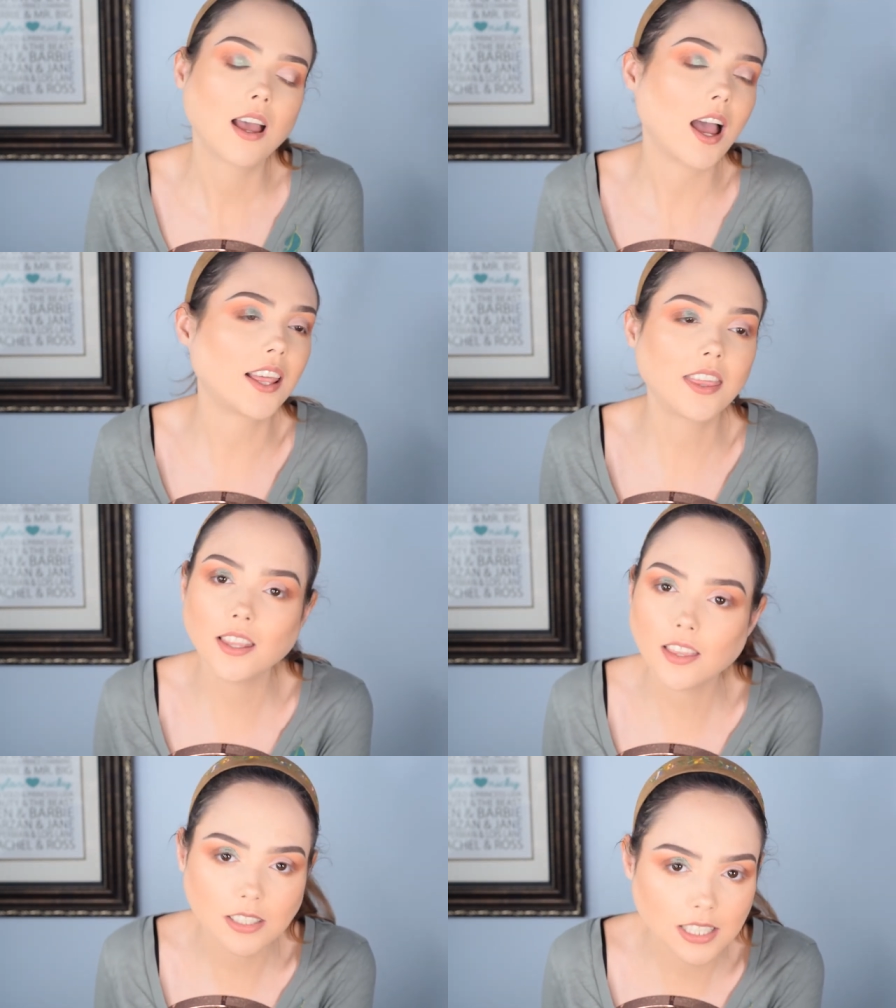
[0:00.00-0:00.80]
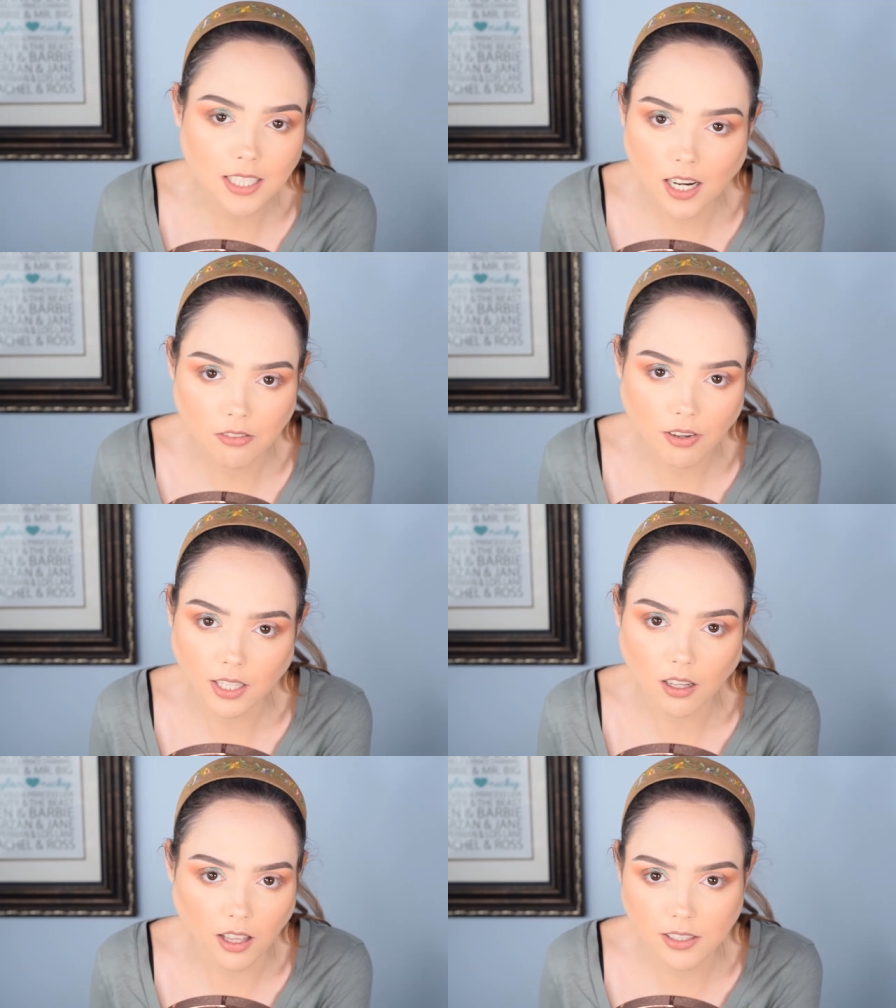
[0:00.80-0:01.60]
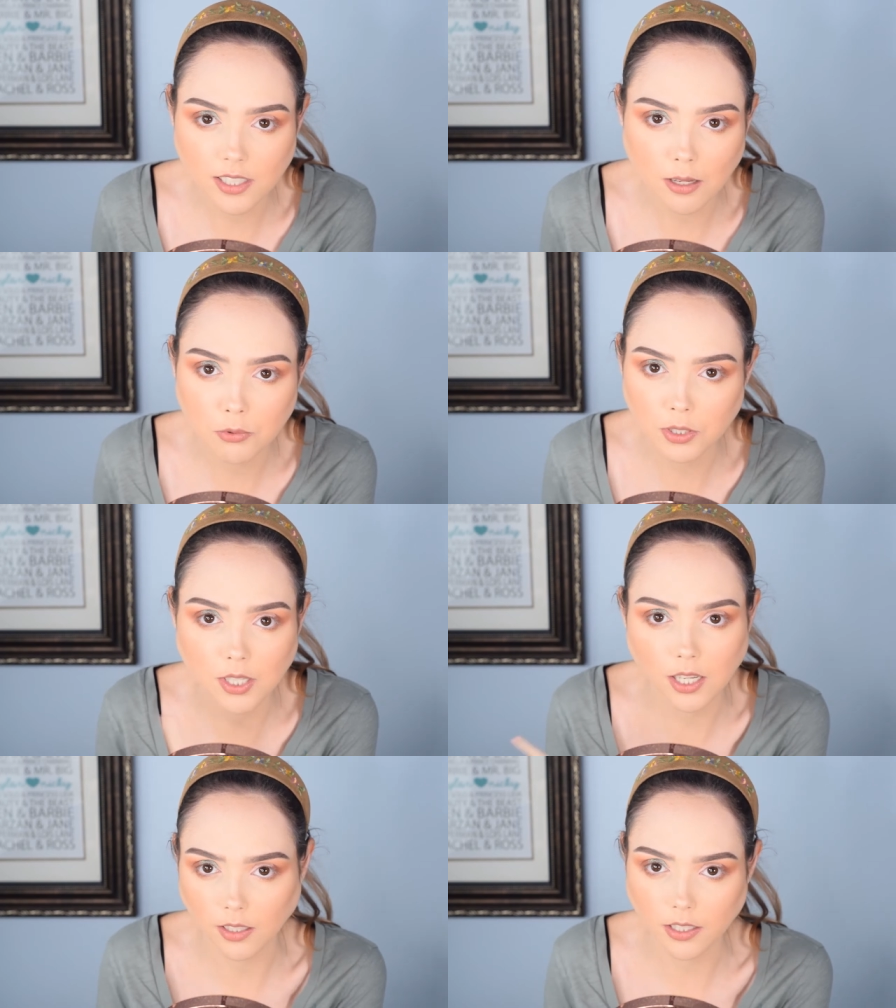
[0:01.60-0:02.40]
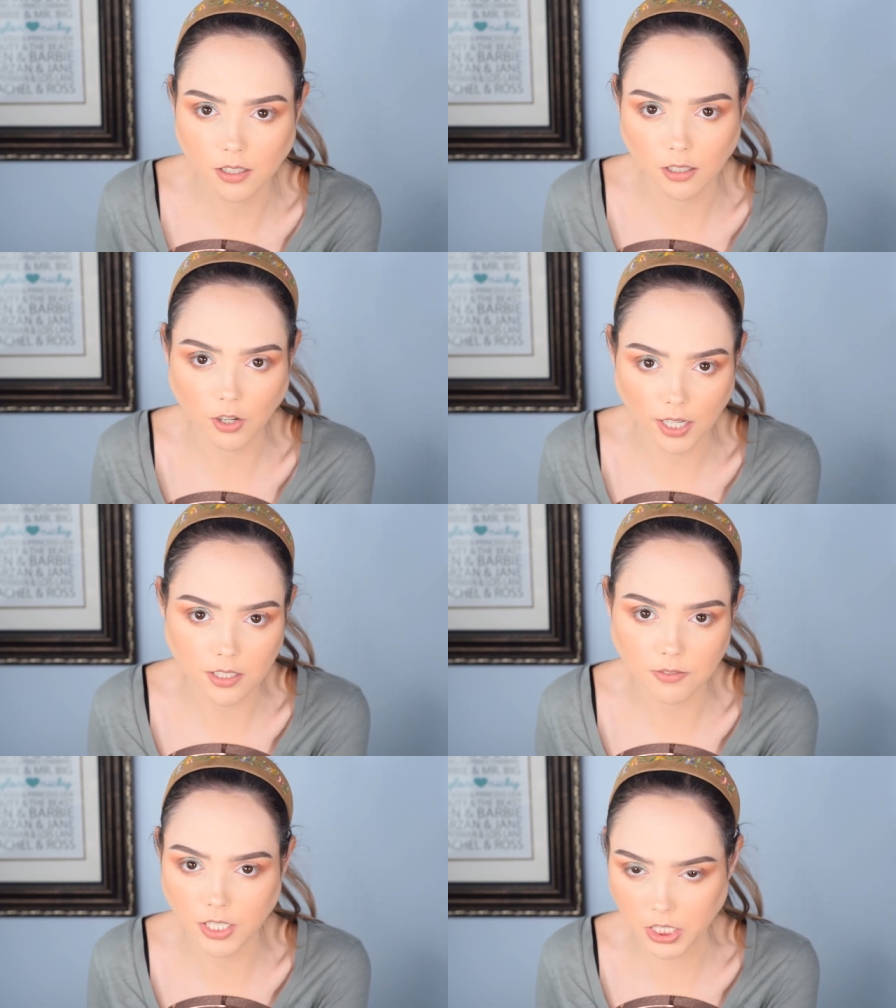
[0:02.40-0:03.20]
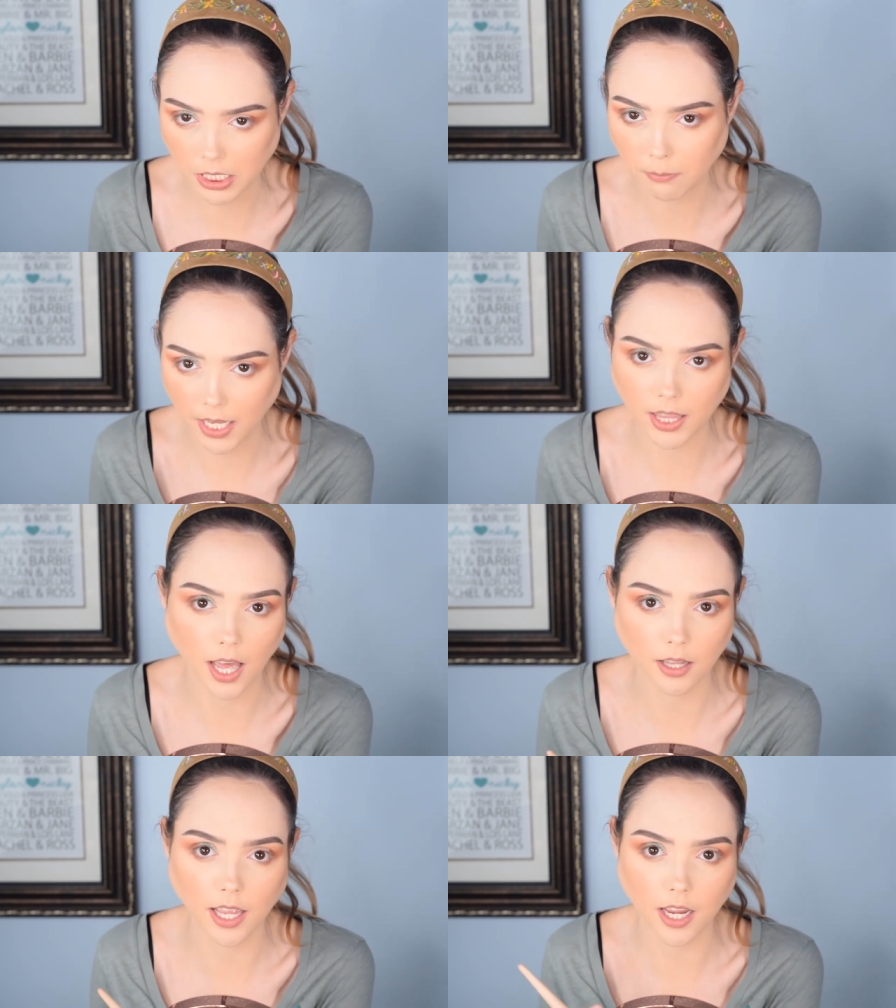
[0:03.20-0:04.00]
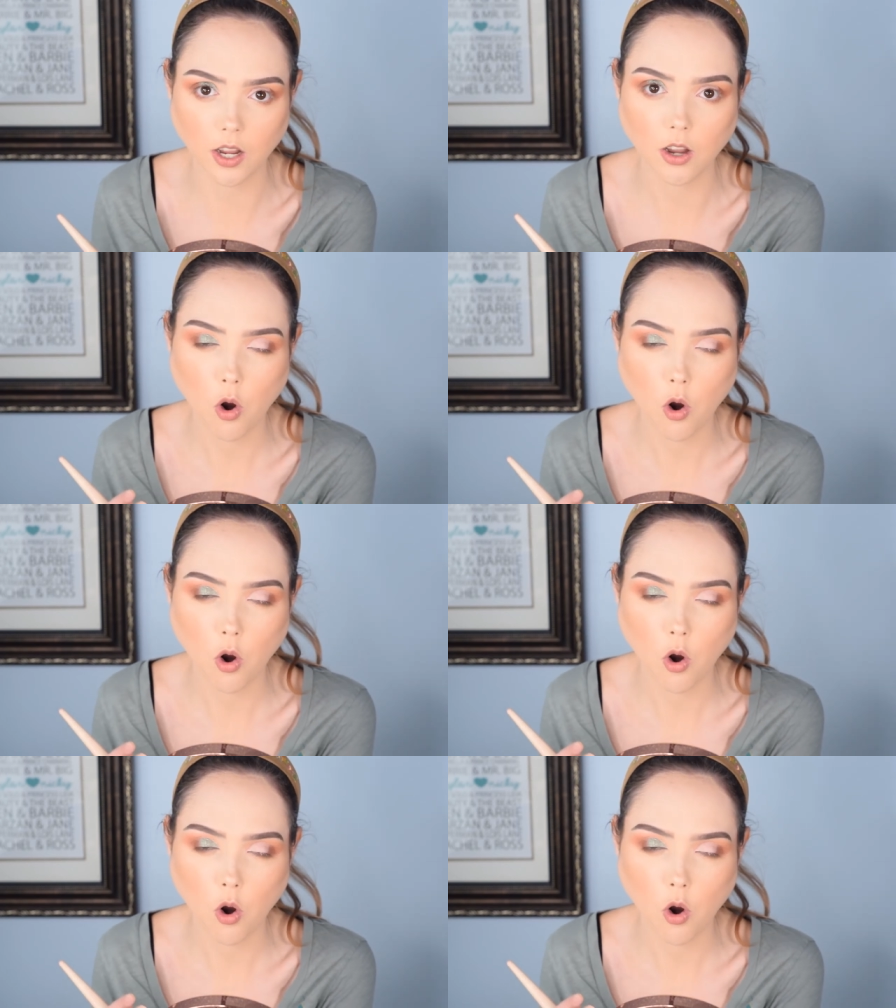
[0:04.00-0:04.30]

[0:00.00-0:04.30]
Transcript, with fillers: I think that's a terrifying concept where you take like their greatest fears and make that like,